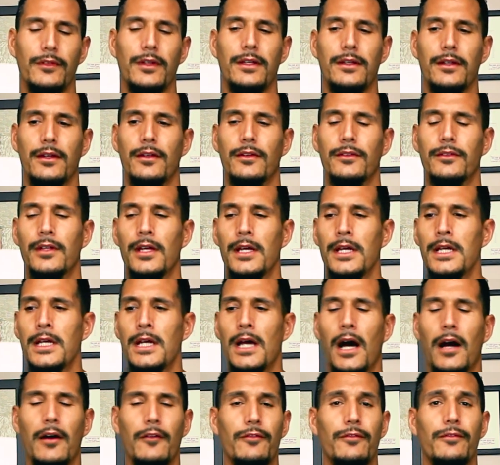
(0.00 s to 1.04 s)
details
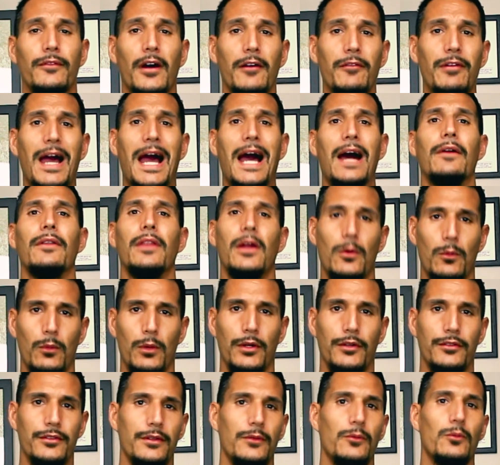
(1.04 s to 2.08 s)
of, of how that
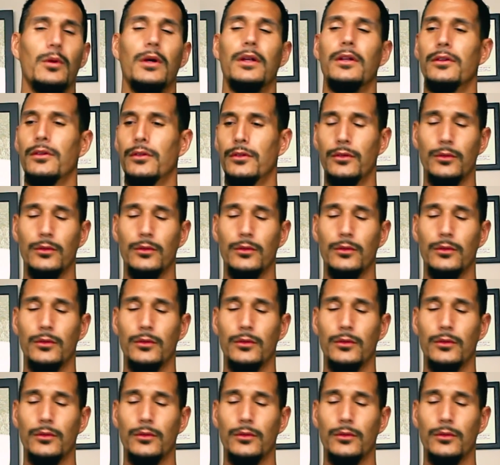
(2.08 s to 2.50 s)
works and what,